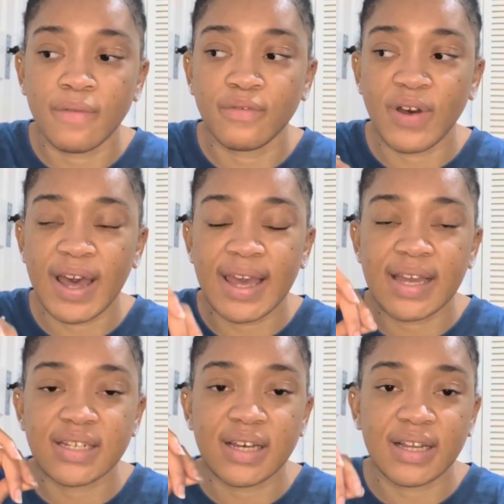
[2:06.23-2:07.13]

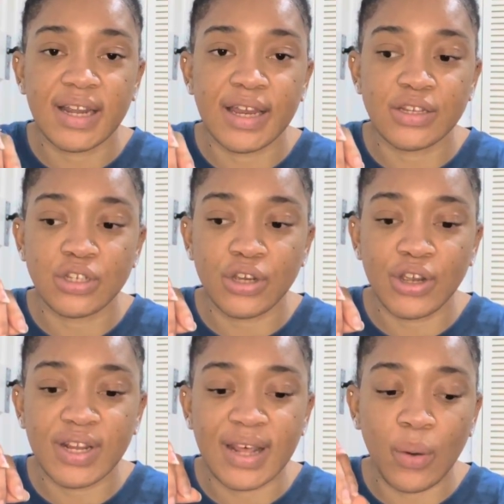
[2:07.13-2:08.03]
find a
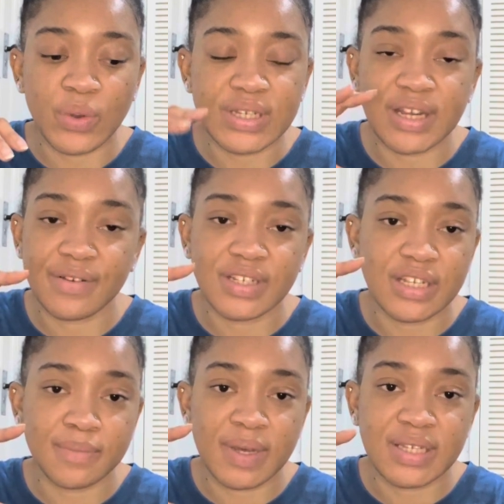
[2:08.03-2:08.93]
cleanser that wasn't
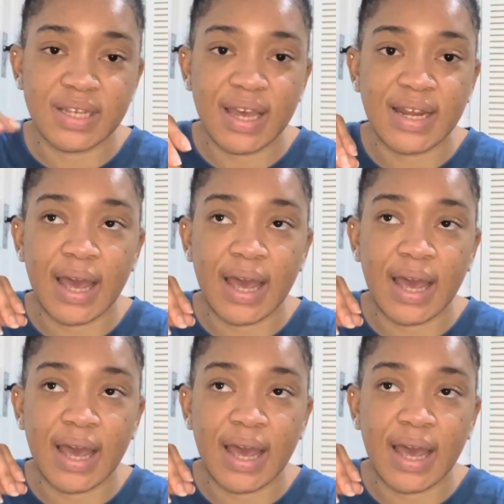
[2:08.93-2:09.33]
irritating my skin.